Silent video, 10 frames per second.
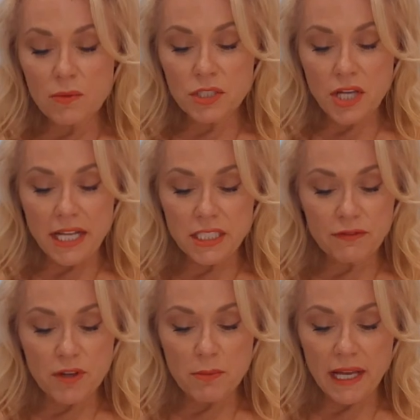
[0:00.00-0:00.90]
which I
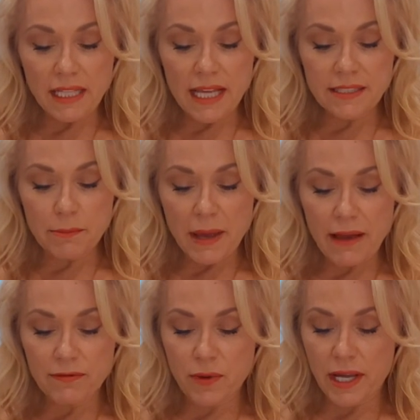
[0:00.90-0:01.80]
just fill my glass up
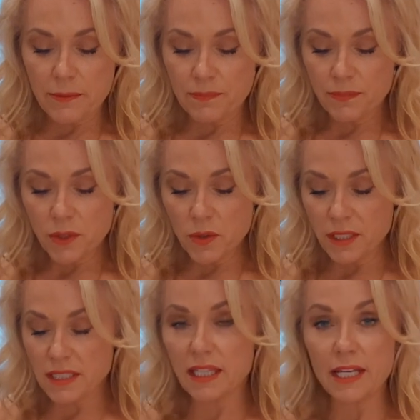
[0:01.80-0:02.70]
halfway. Who
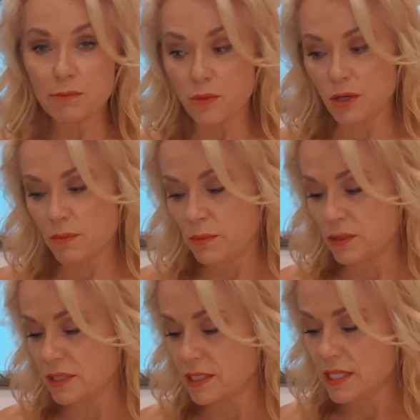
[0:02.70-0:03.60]
doesn't like more
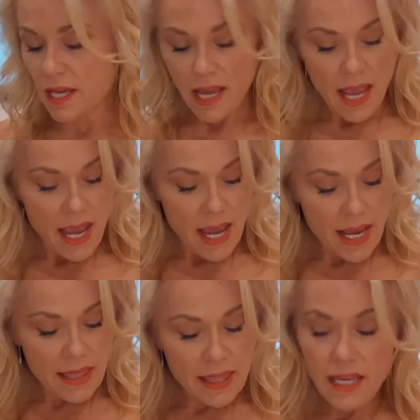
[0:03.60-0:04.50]
bubbles?
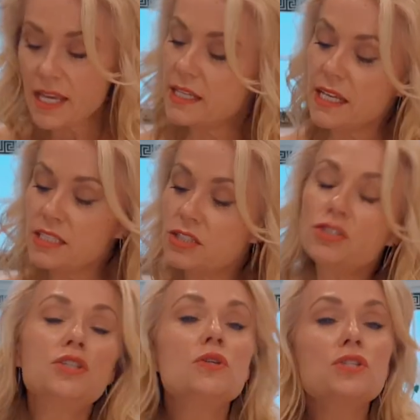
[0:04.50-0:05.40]
And then
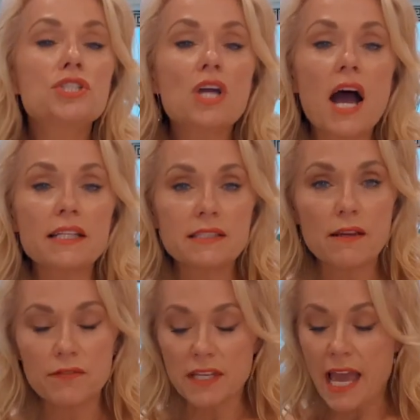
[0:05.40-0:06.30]
it's two shots
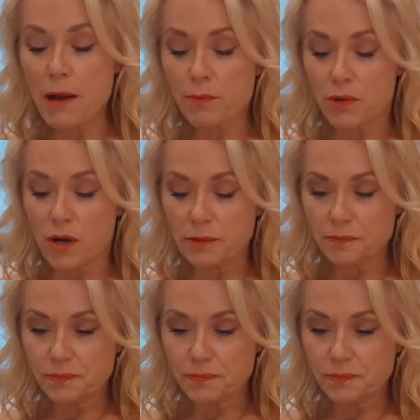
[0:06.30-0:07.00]
of the Aperol,